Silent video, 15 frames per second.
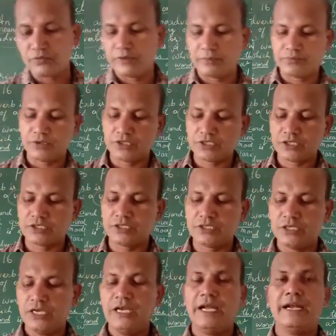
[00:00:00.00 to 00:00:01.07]
We have to discuss
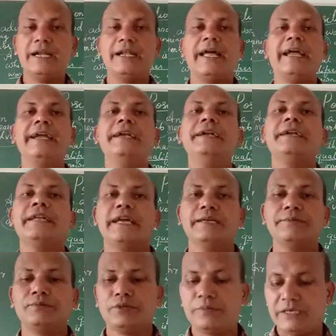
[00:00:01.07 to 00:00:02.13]
9
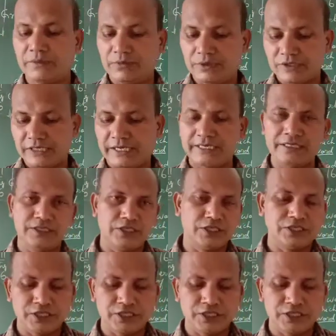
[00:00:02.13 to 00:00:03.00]
types of adverbs. I just